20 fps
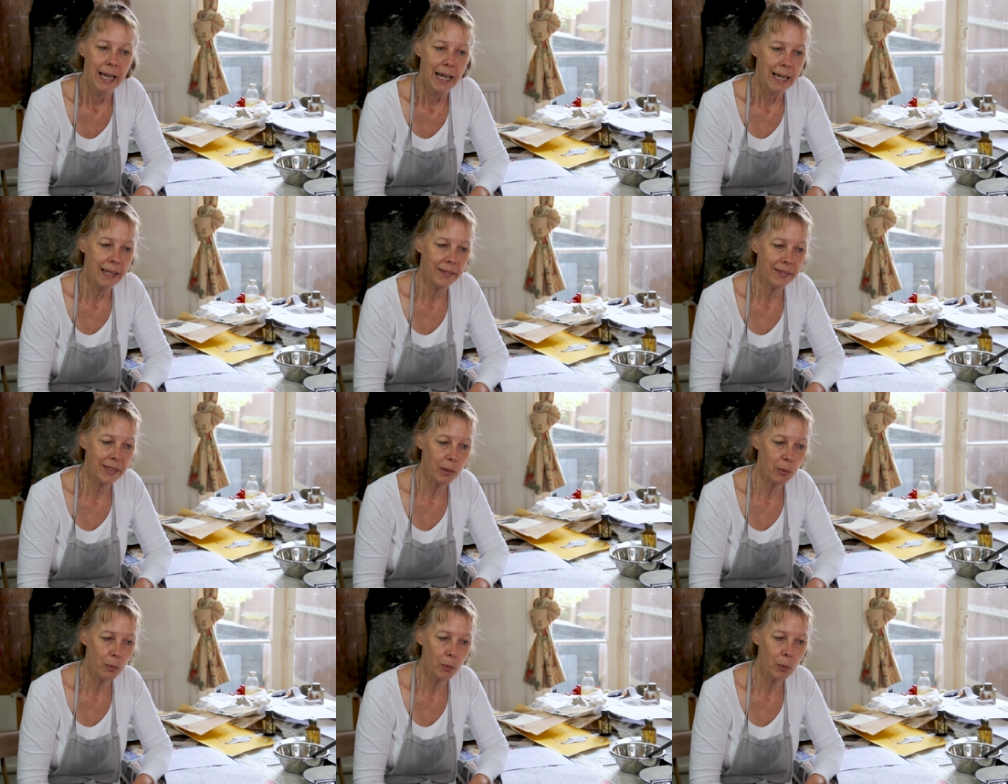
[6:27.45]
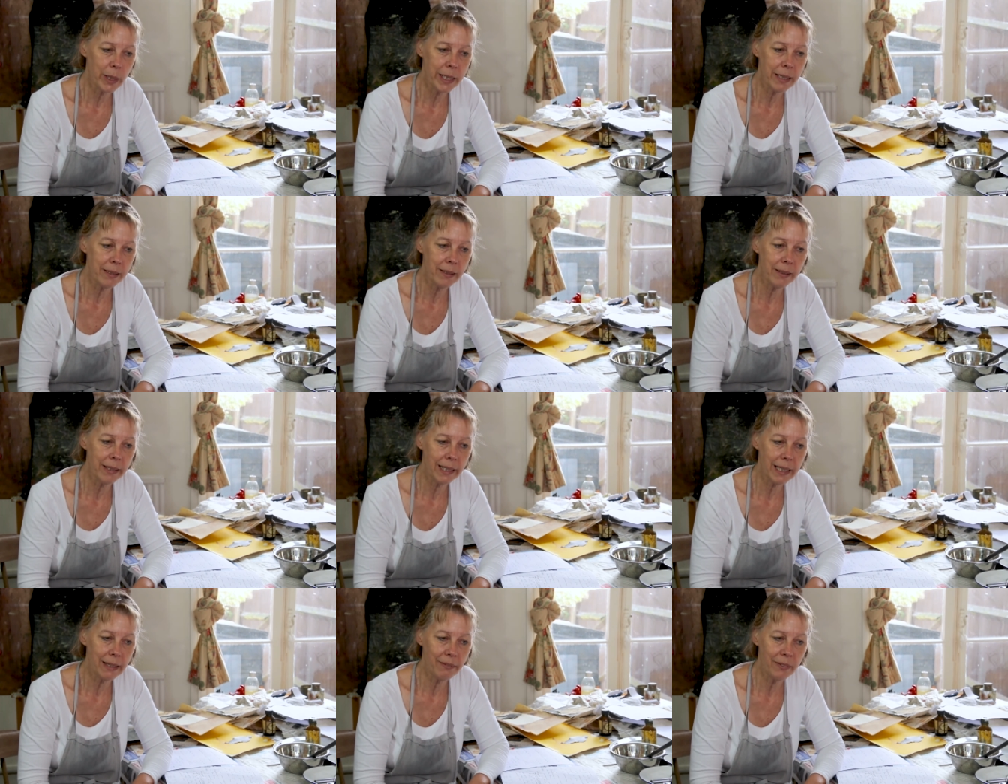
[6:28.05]
is it
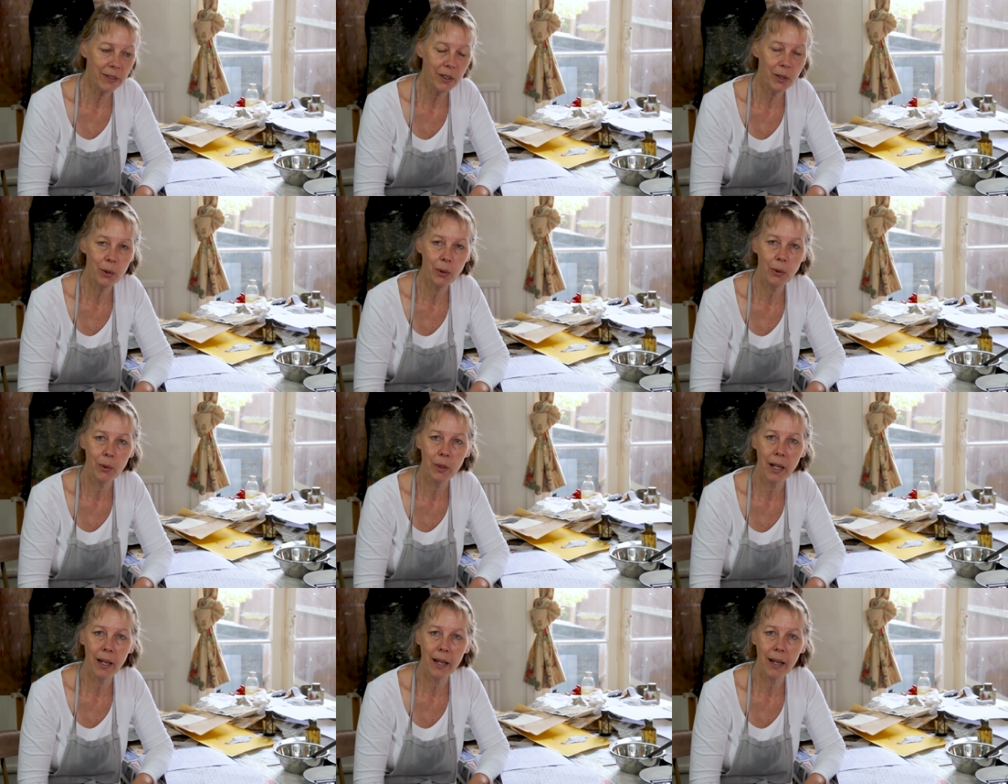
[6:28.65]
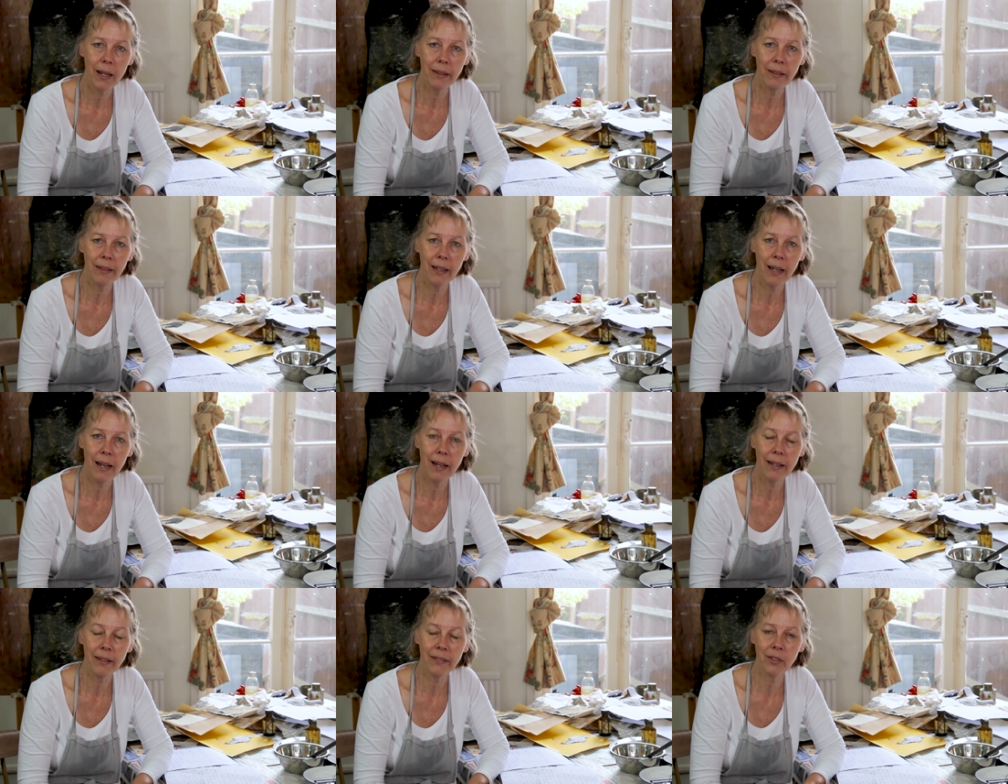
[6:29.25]
will give you a
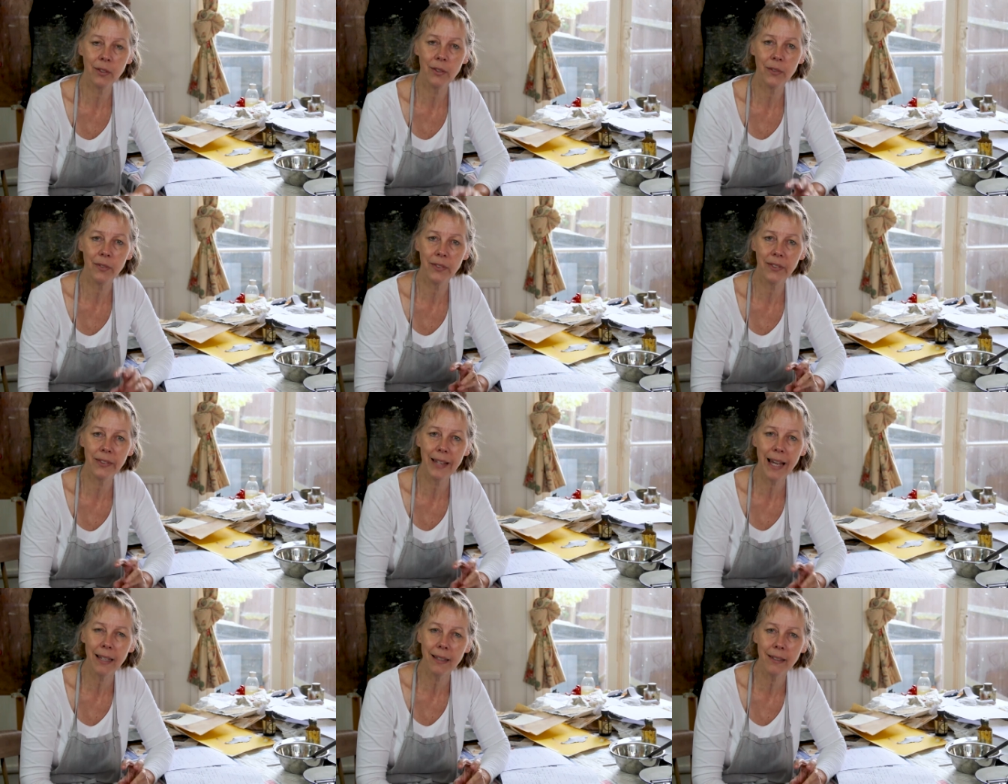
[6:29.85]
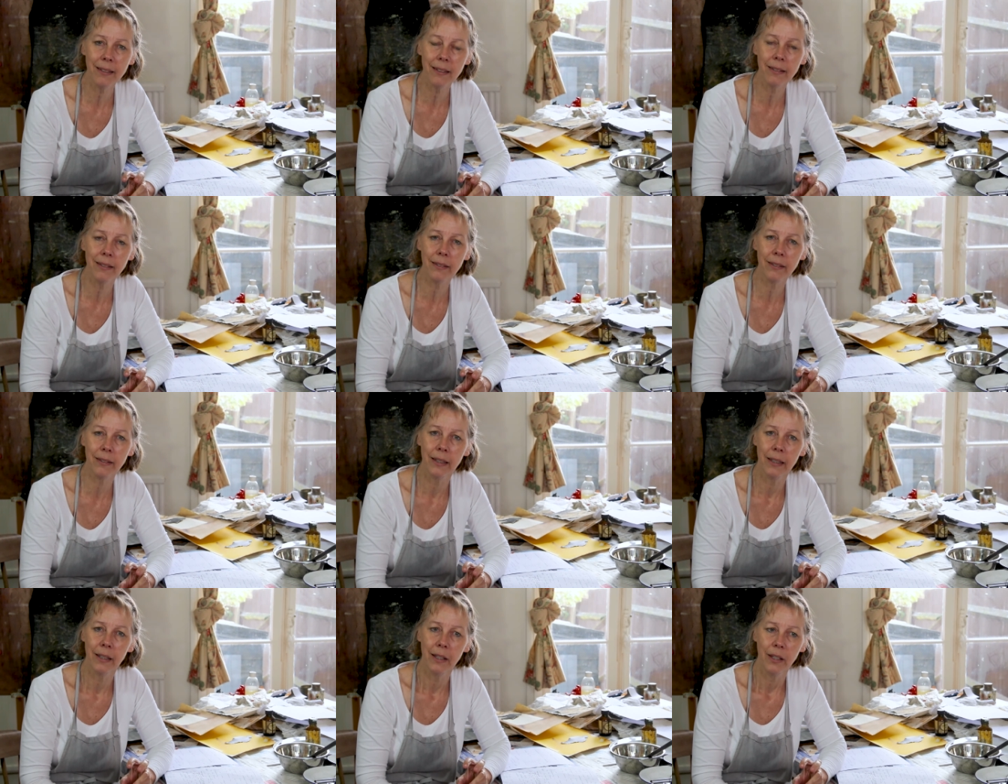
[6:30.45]
sort of second